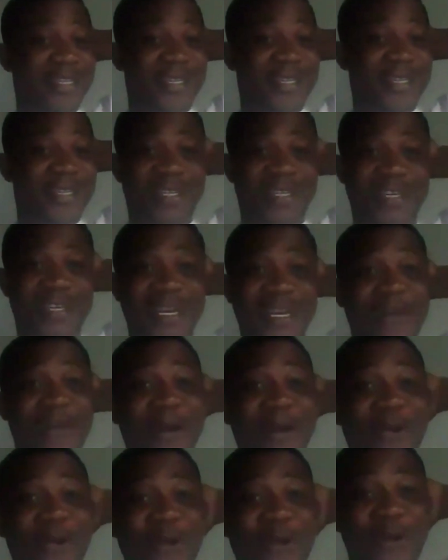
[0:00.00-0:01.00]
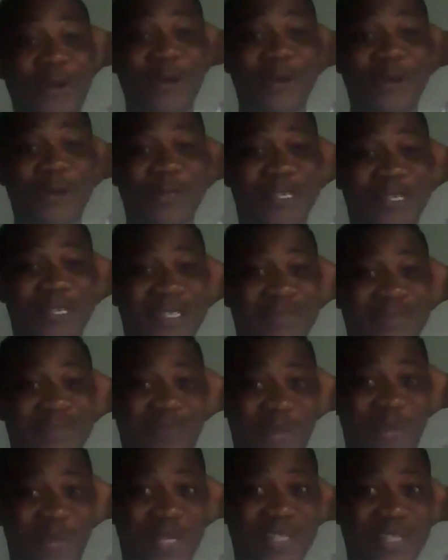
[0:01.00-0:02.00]
in our work notes
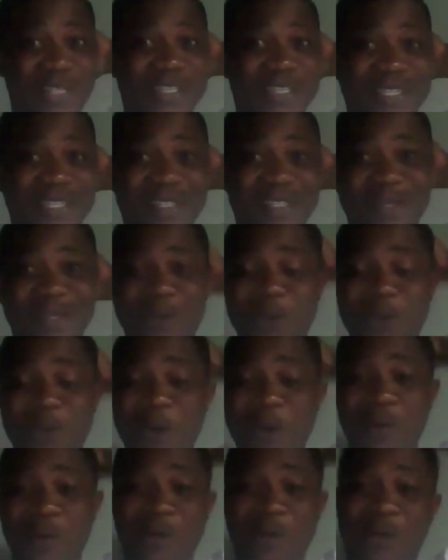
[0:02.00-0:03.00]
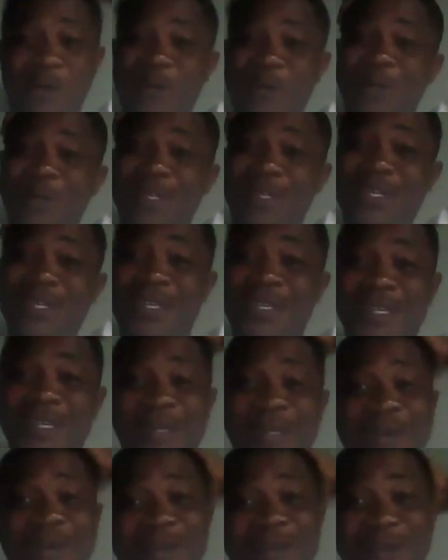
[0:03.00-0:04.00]
page 111
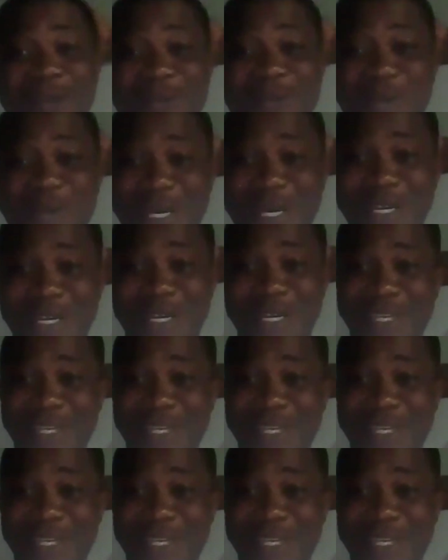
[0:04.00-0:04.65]
oyoma